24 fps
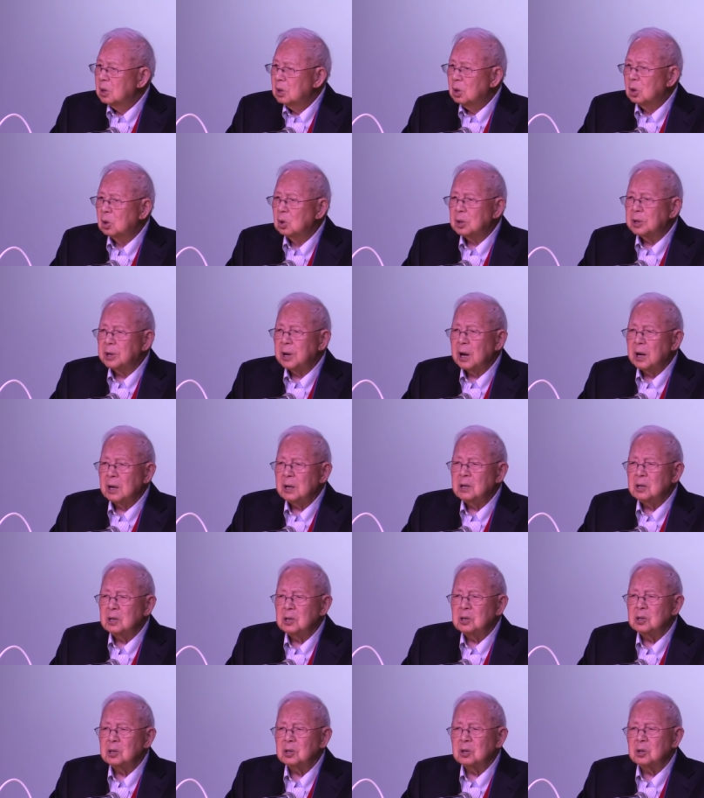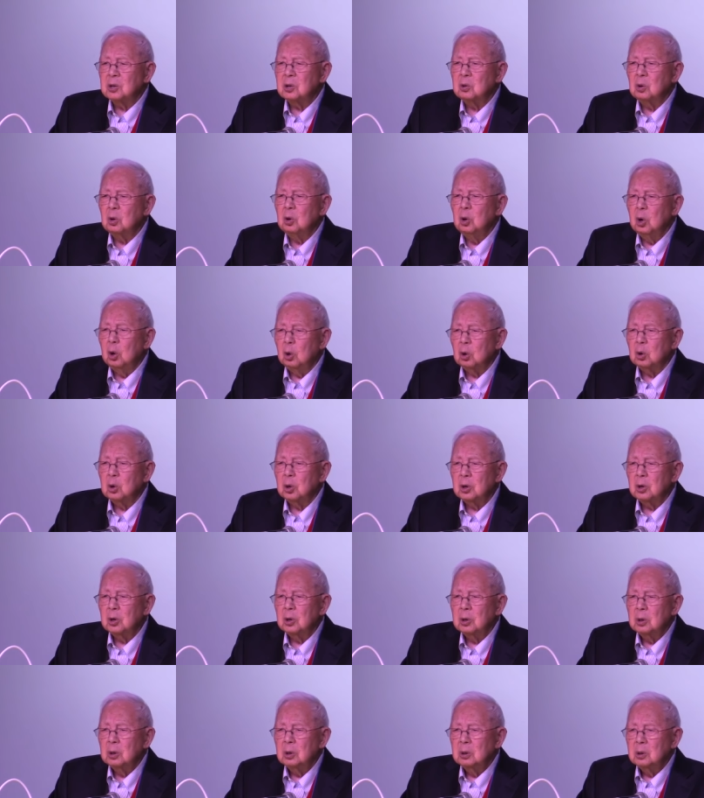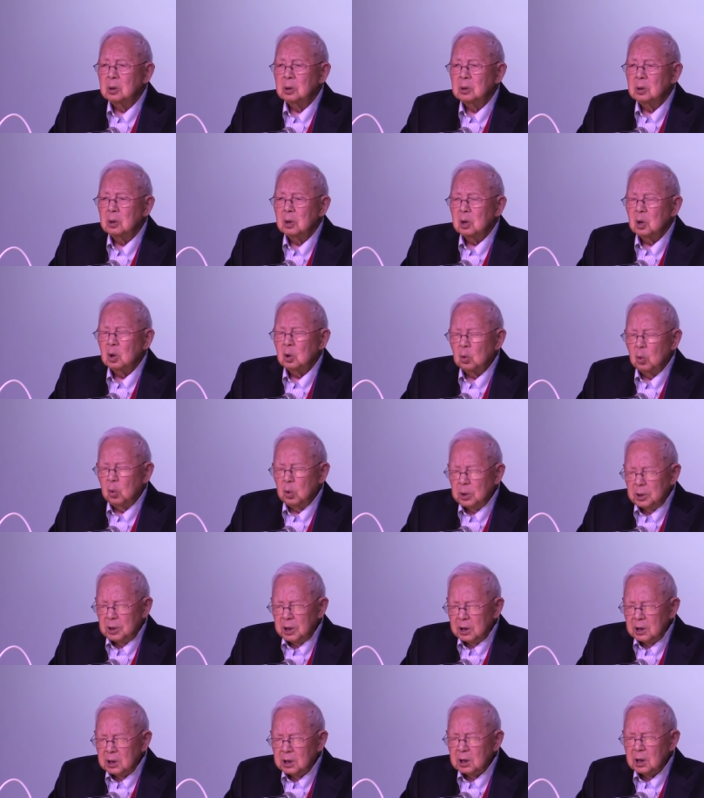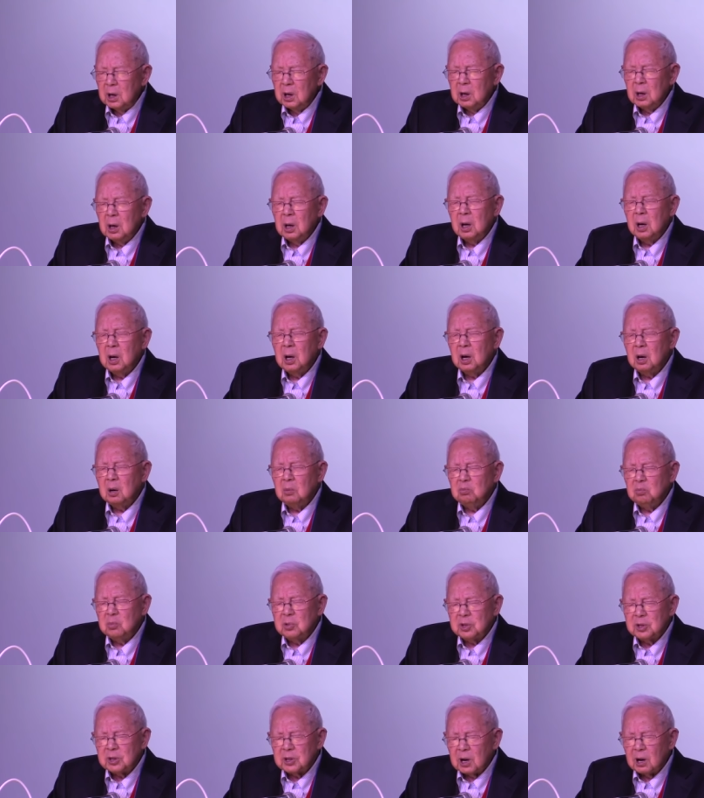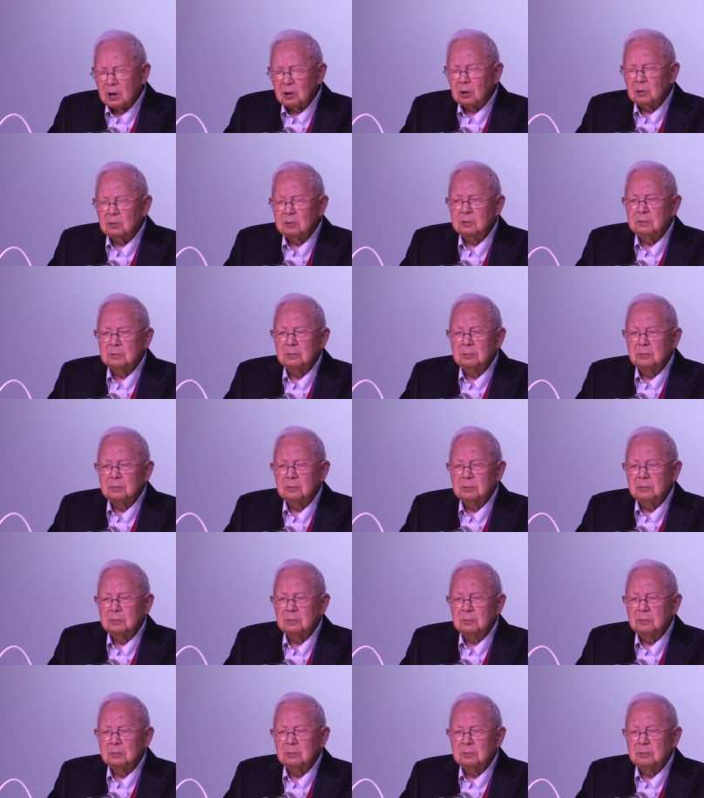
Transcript: who tends to look within himself,